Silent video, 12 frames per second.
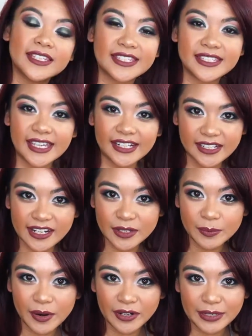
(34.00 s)
This is yet
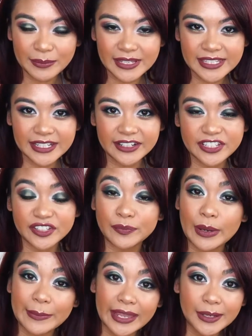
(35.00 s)
another part in my series of
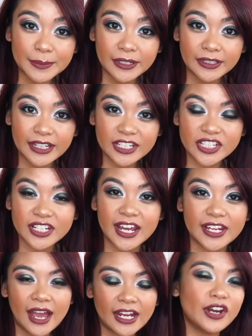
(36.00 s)
my makeup collection.
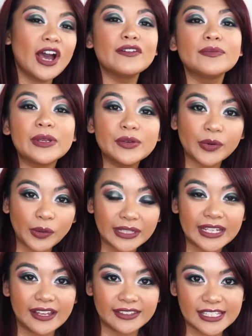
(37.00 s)
I know I haven't been
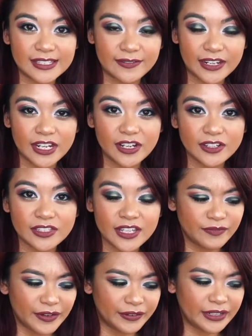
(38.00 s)
rolling out these videos
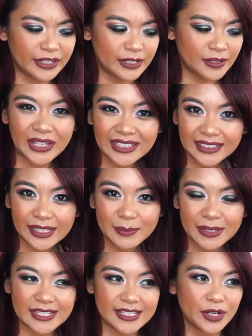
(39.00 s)
very quickly
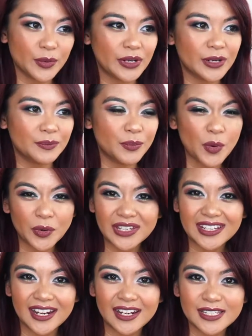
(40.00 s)
because I don't want to bore
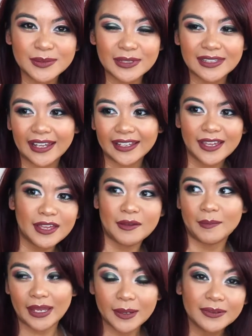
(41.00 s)
you guys with like
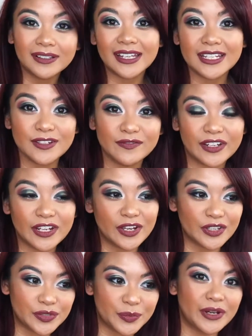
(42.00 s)
makeup collection
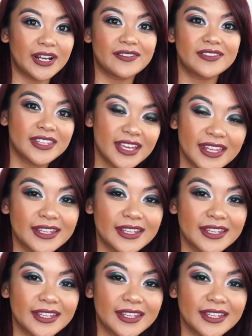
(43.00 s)
videos, one after the